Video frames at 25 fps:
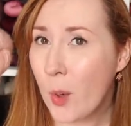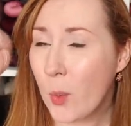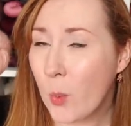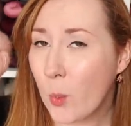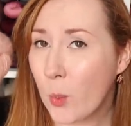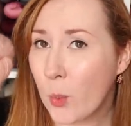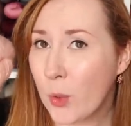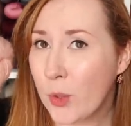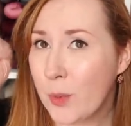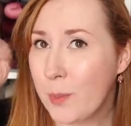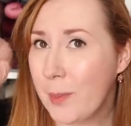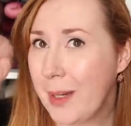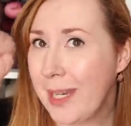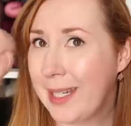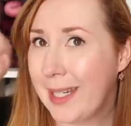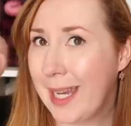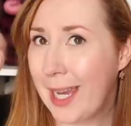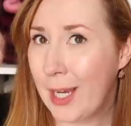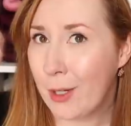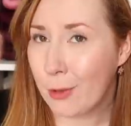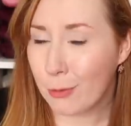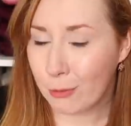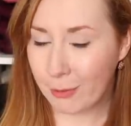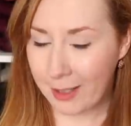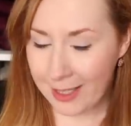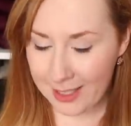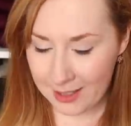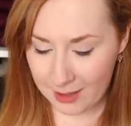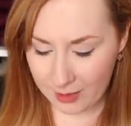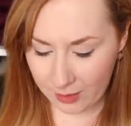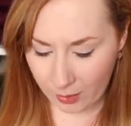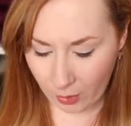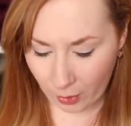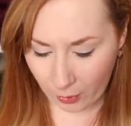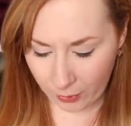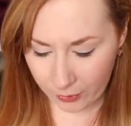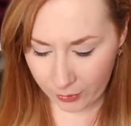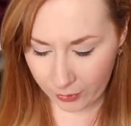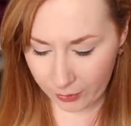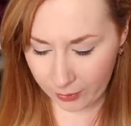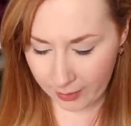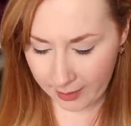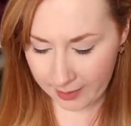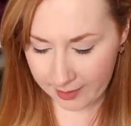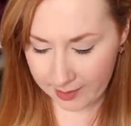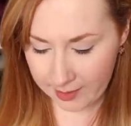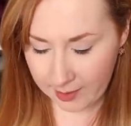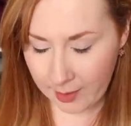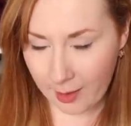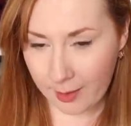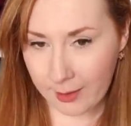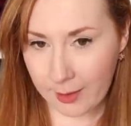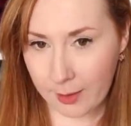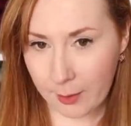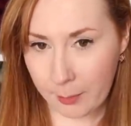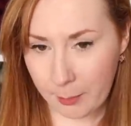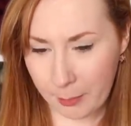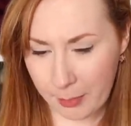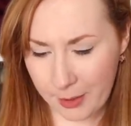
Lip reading: would make a great contrast colour,